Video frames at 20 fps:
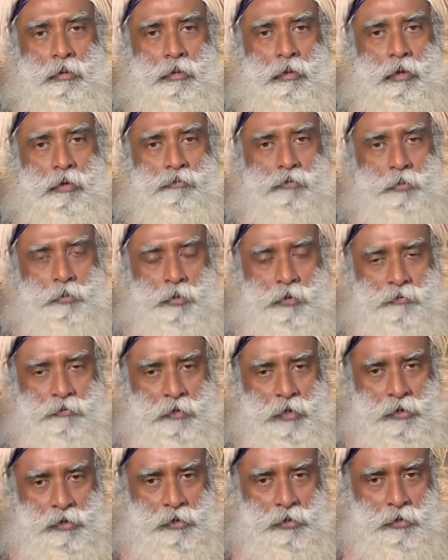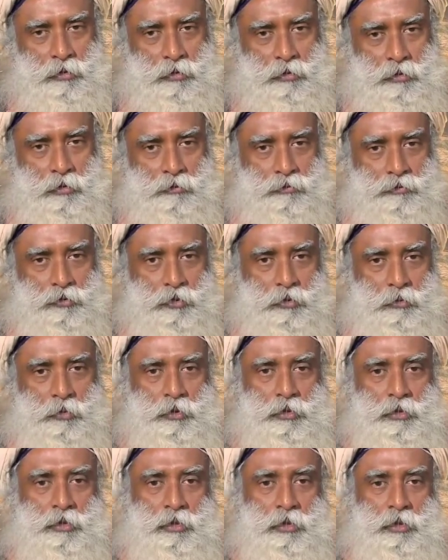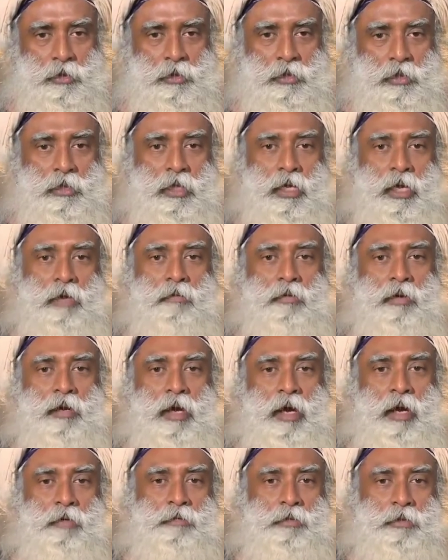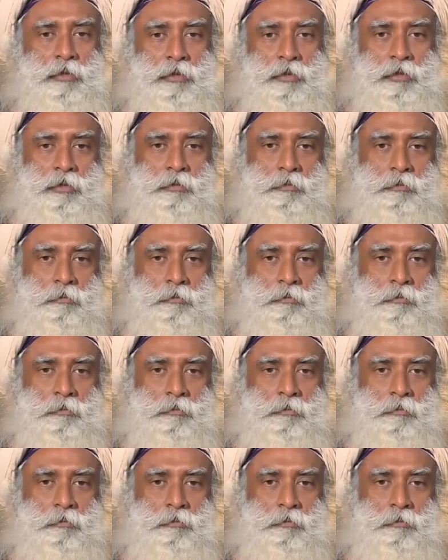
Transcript: of the perfection of geometry that they have arrived at.